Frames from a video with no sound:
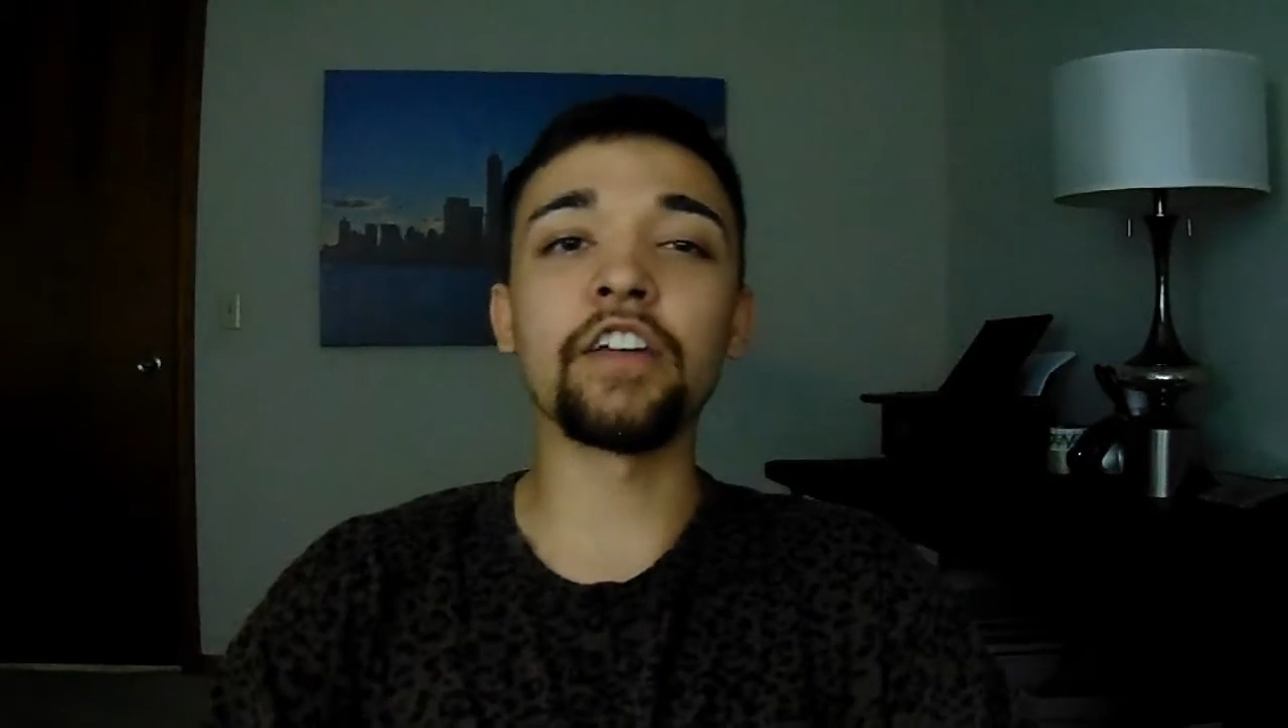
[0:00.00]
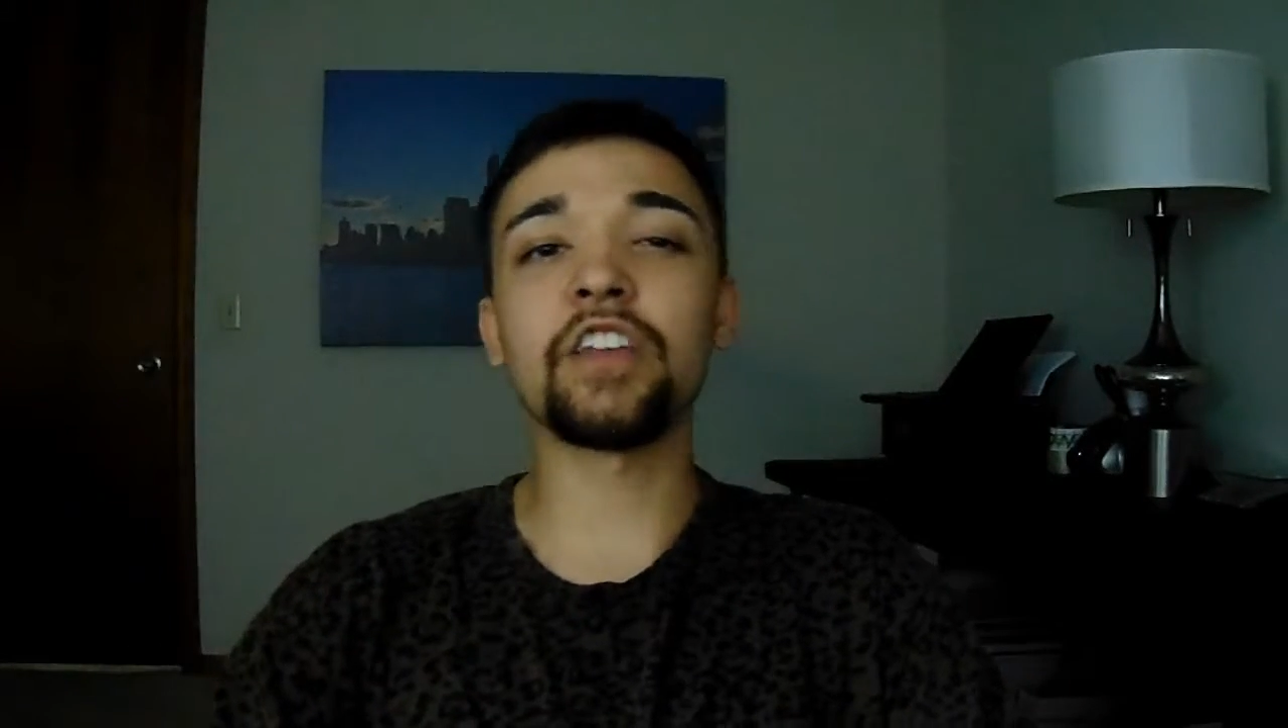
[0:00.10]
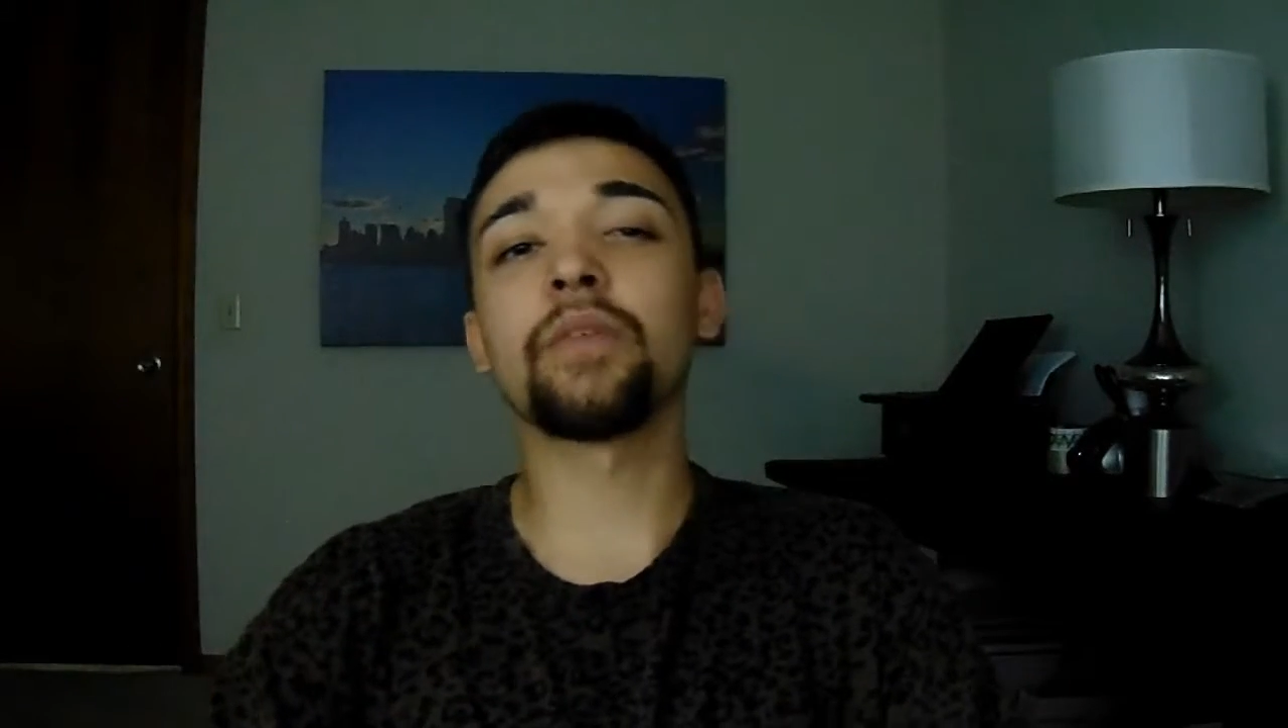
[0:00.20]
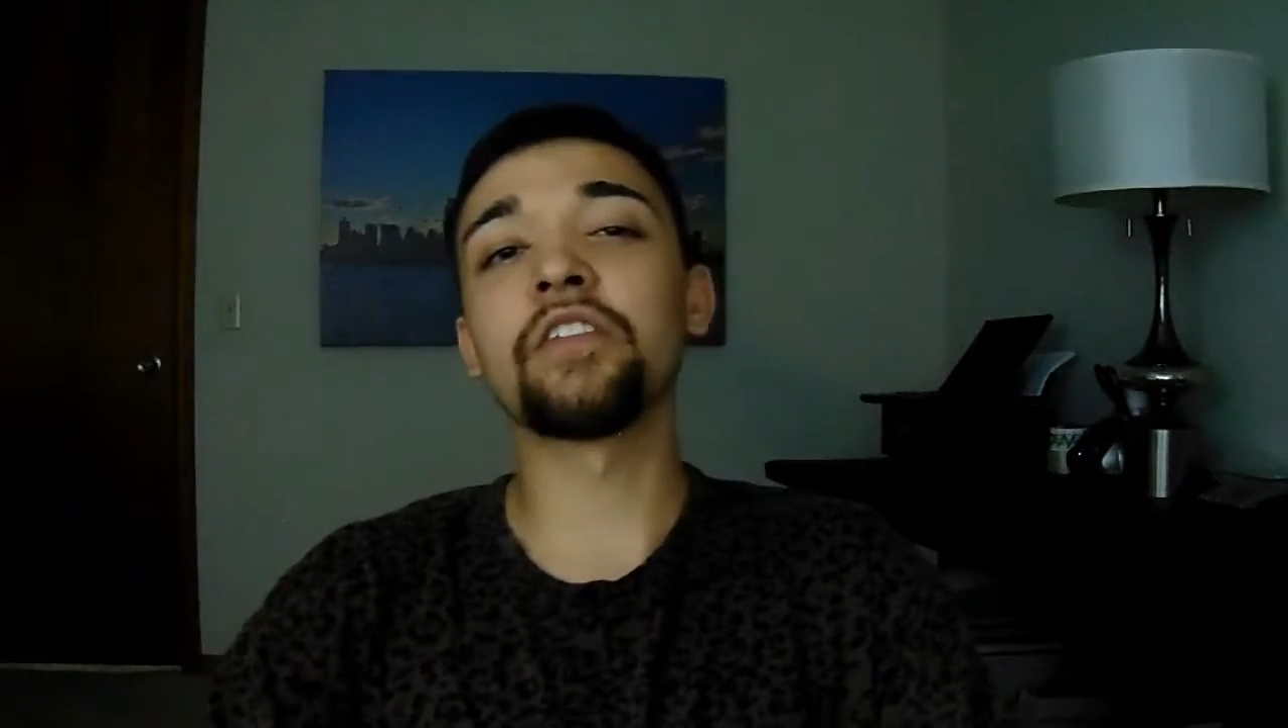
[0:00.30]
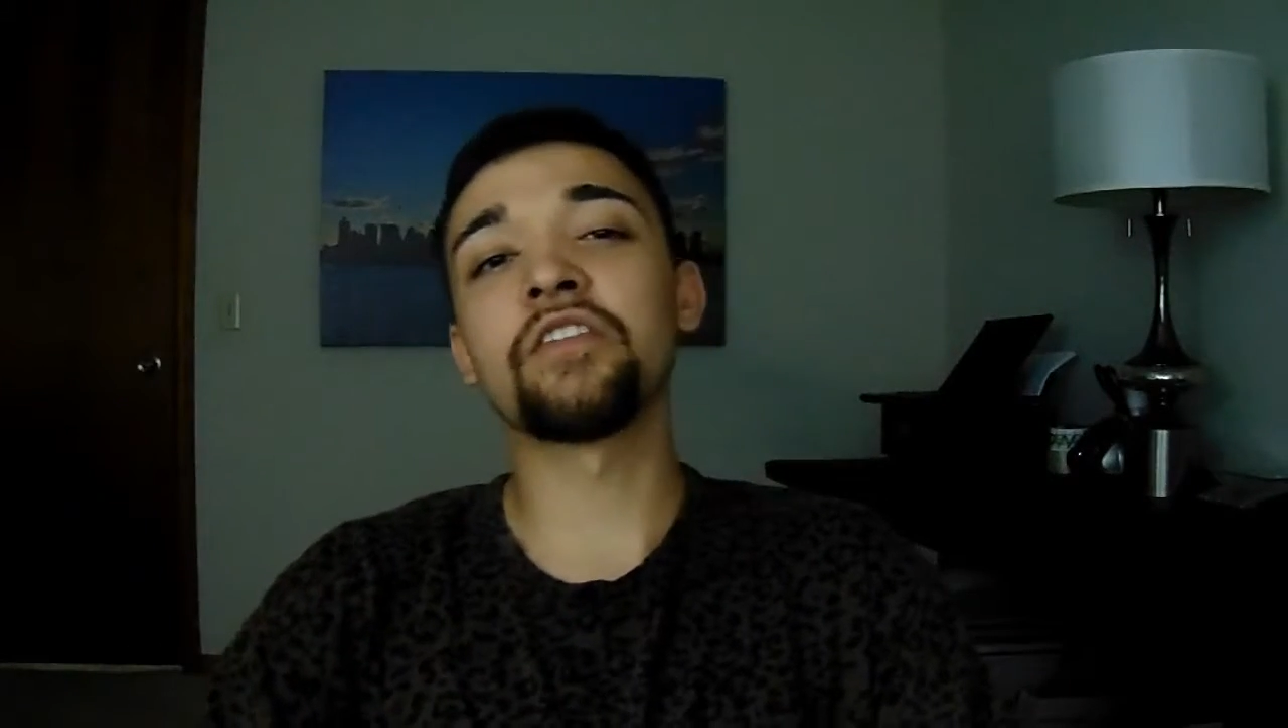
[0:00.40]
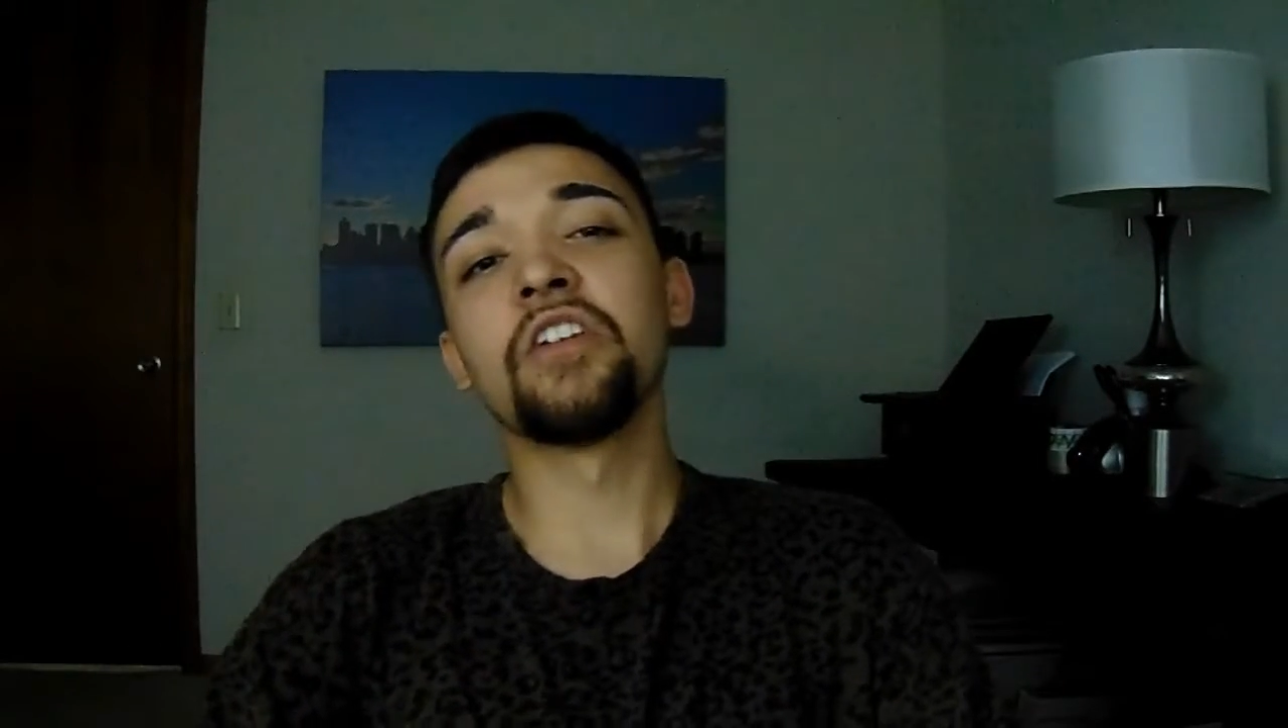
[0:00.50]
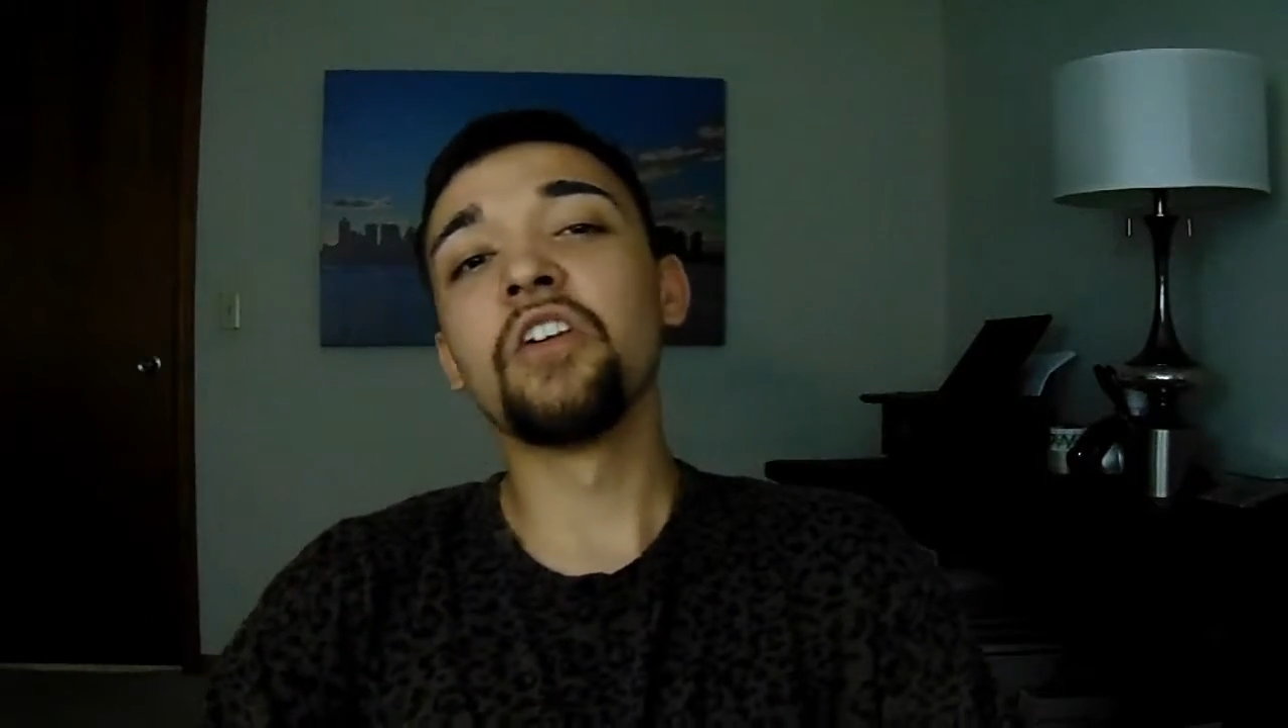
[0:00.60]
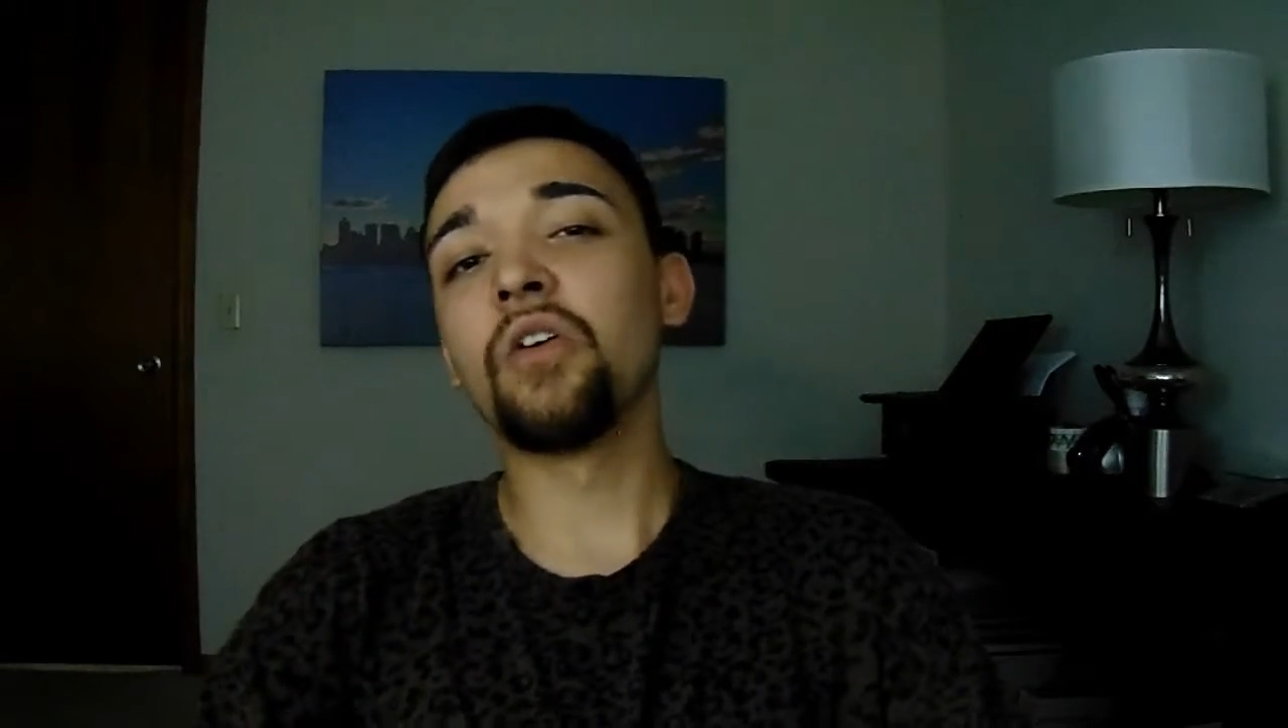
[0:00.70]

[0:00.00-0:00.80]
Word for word: customers